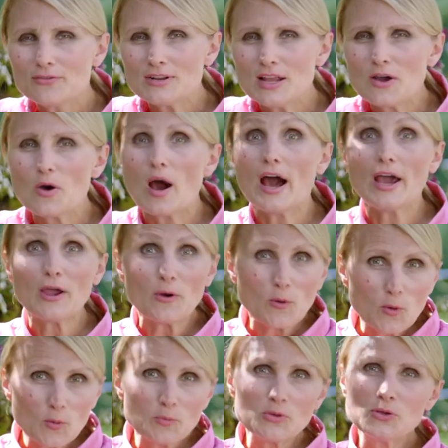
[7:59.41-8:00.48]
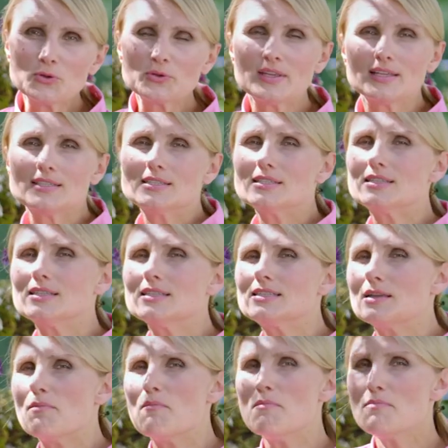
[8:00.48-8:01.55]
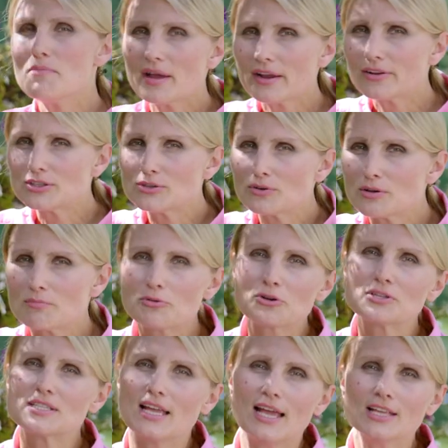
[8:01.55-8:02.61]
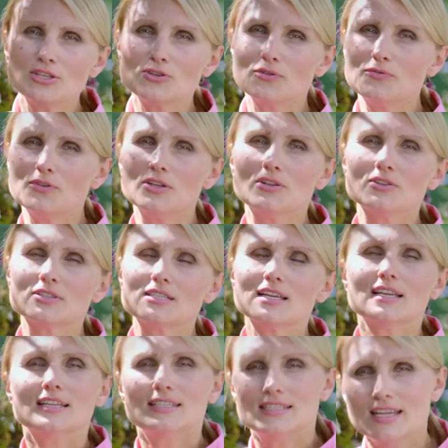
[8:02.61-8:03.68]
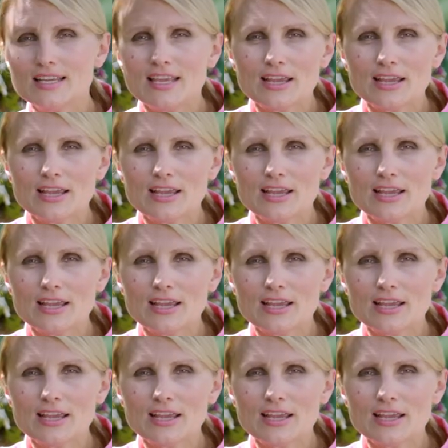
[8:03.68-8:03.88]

for now. I hope you'll get to see some migratory birds at your feeders. Take